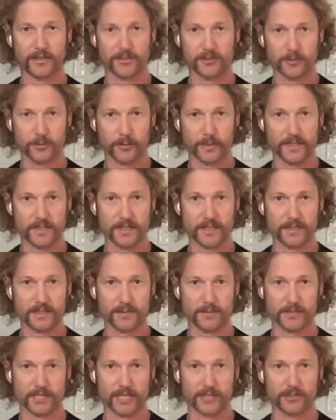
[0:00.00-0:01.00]
by
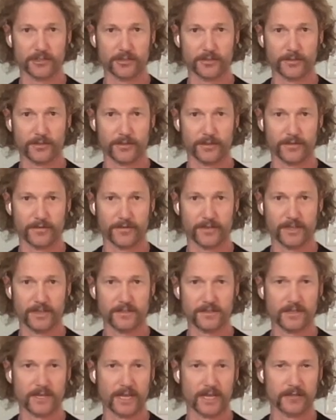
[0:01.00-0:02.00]
squeezing some tension with your
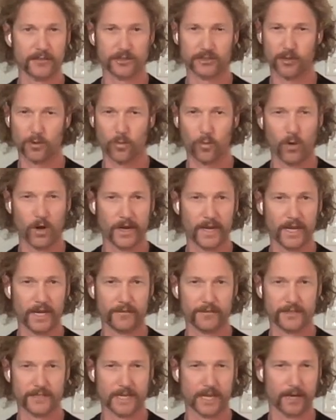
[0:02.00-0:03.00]
fist at just a 1
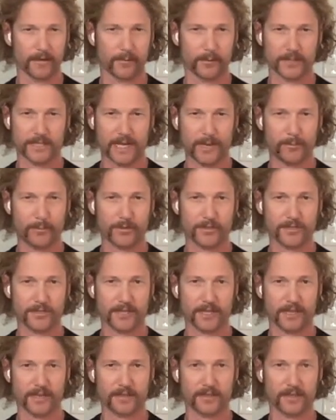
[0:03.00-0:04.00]
out of 10,
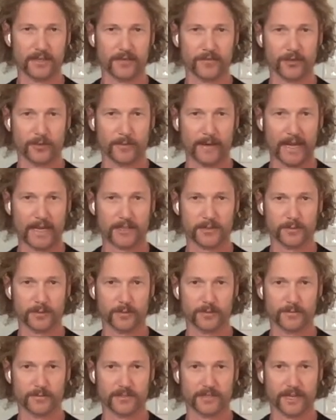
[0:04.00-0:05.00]
10% of your
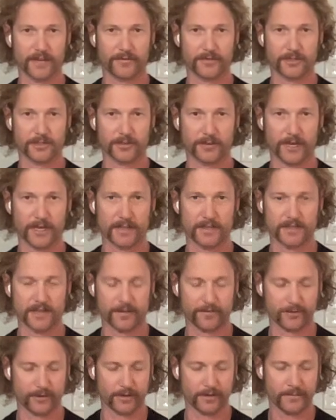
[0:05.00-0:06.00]
maximum, safest, greatest
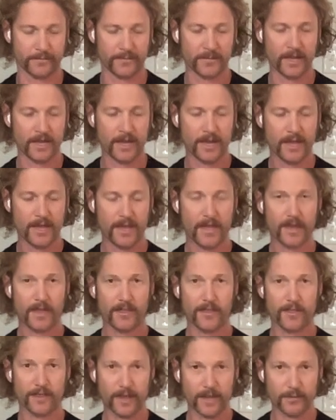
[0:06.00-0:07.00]
effort.
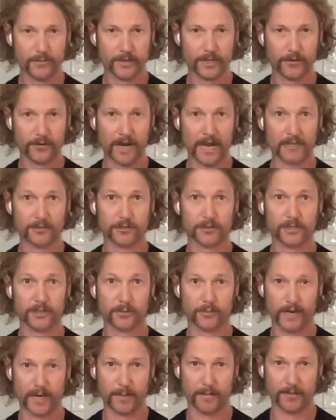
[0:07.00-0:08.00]
Then we
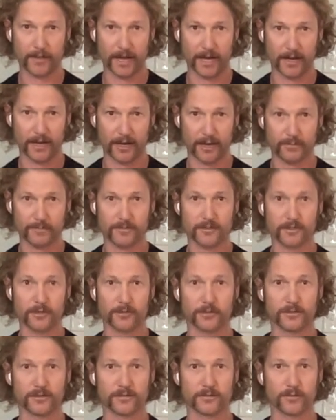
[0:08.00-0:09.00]
gradually ramp that up.
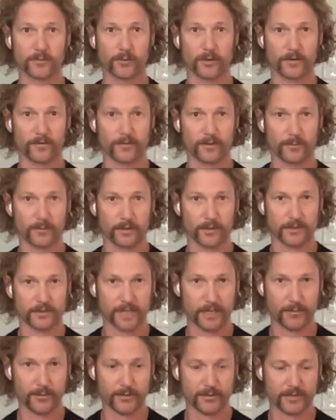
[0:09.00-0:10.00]
So we work from a
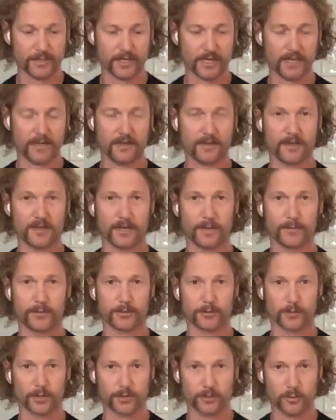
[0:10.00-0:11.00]
10% up
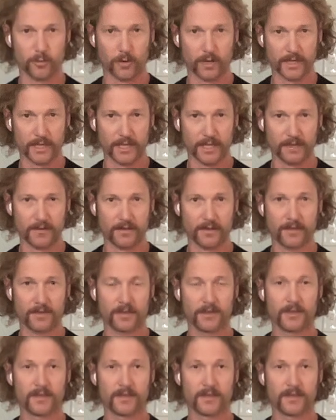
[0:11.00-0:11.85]
to a 20,